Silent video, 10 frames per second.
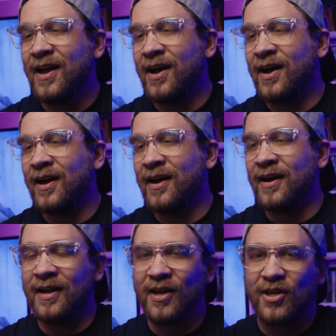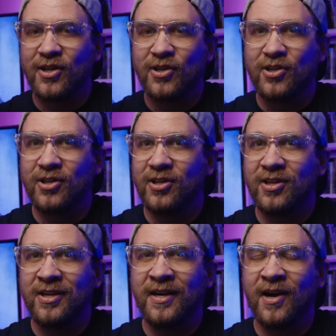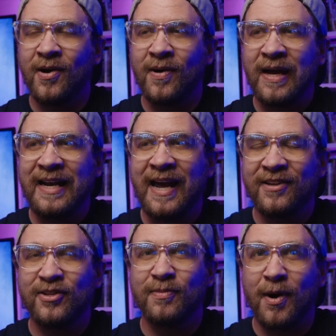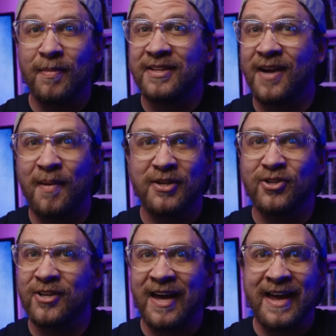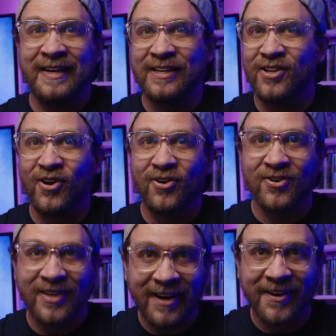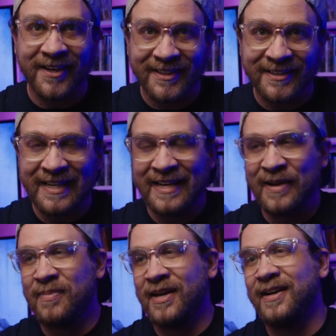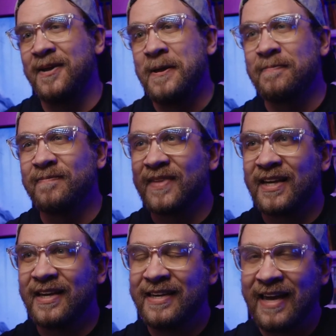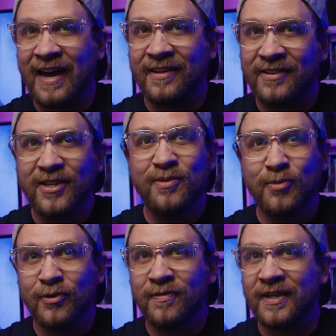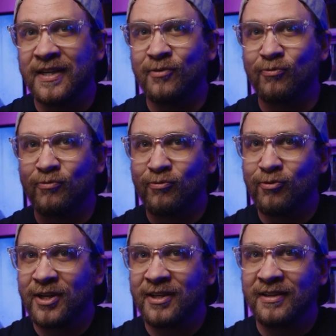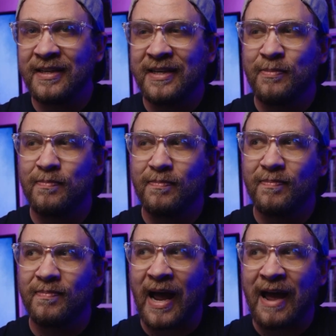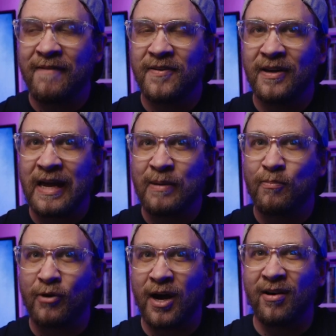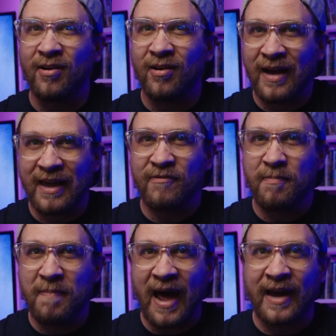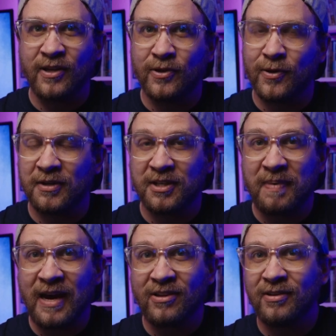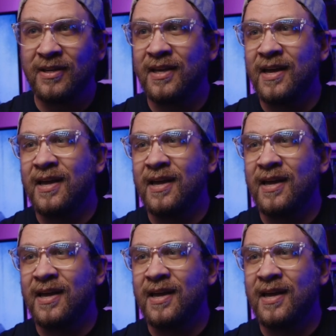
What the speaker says: It has its moment. Thomas Jane is hilarious in it. But yeah, this movie really, I feel like, brought life back into it, especially